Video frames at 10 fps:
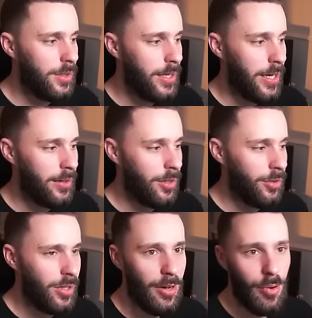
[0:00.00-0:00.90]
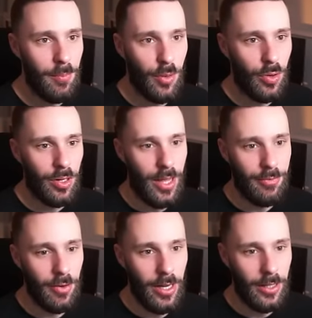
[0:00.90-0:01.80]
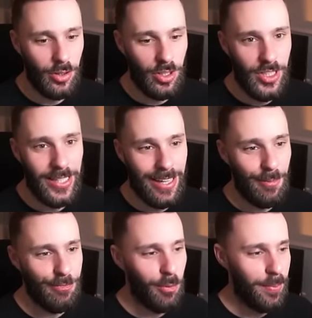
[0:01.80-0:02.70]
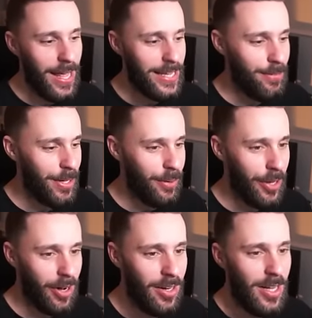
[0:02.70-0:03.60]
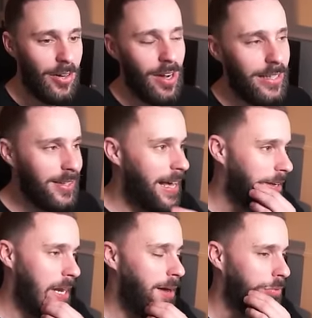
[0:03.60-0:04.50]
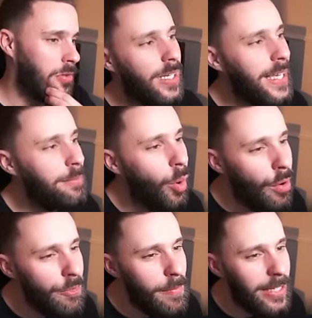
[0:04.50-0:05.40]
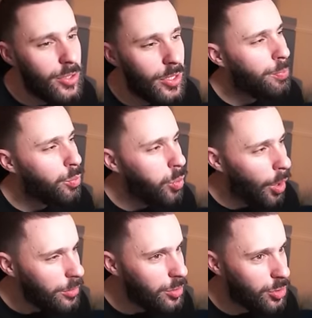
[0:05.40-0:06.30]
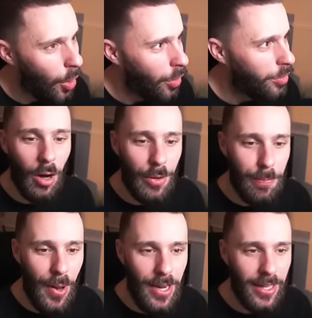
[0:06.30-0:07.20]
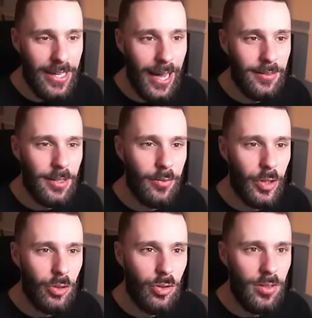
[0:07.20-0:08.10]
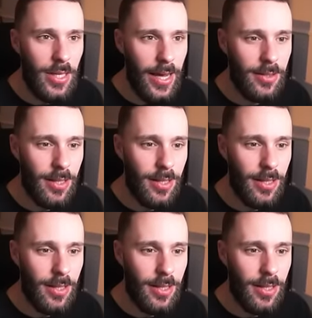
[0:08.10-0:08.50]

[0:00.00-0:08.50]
Yeah, I also have one more Rod left, right? I should have checked that before playing it, but here we are. Right, let's land collapse. Again, more information. Bronzong. Are we playing like an anti-evolution deck?